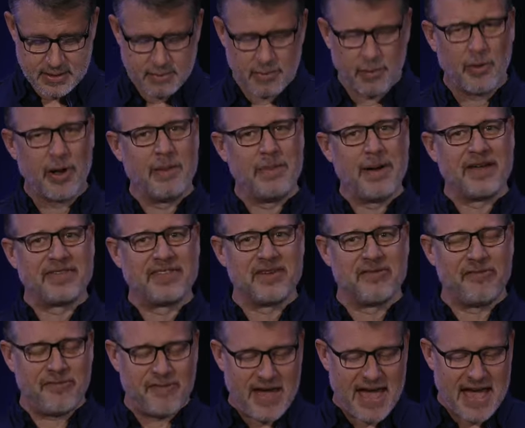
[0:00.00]
But what about
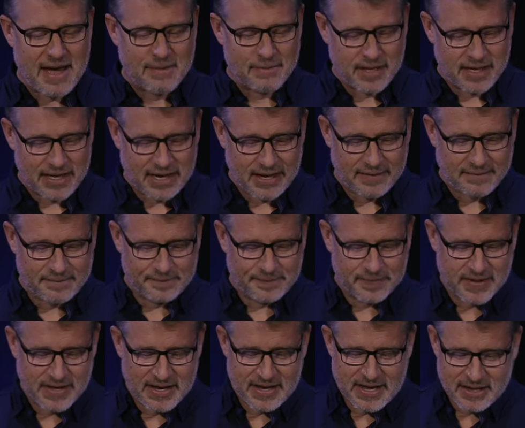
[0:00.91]
the family?
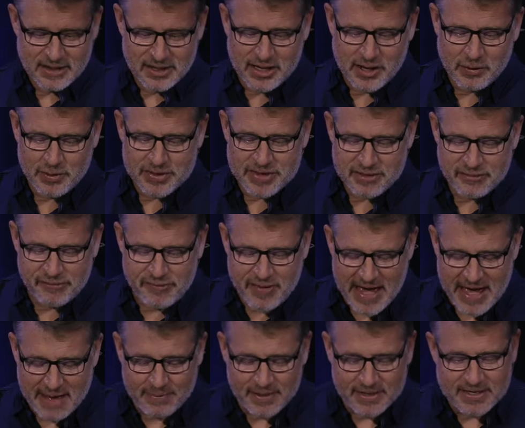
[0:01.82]
Look at what the
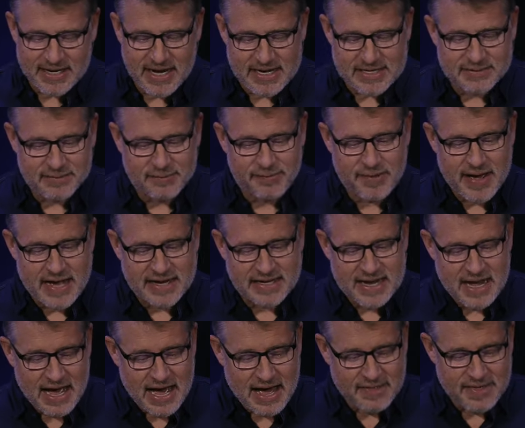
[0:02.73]
family does. In
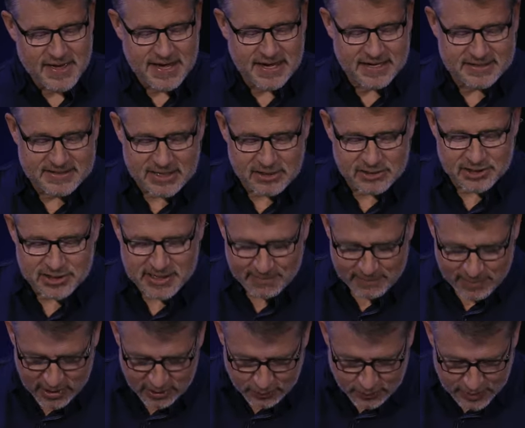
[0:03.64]
fact, I think it's interesting.
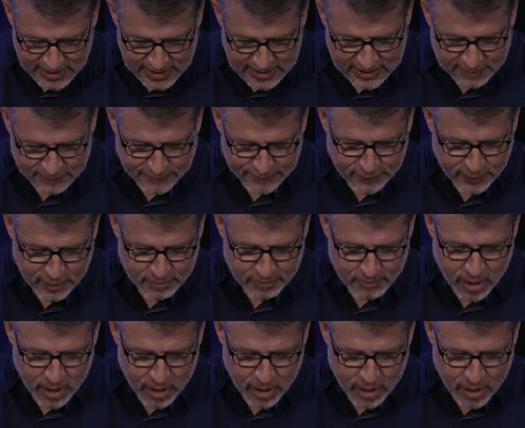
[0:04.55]
I'm going to read it for a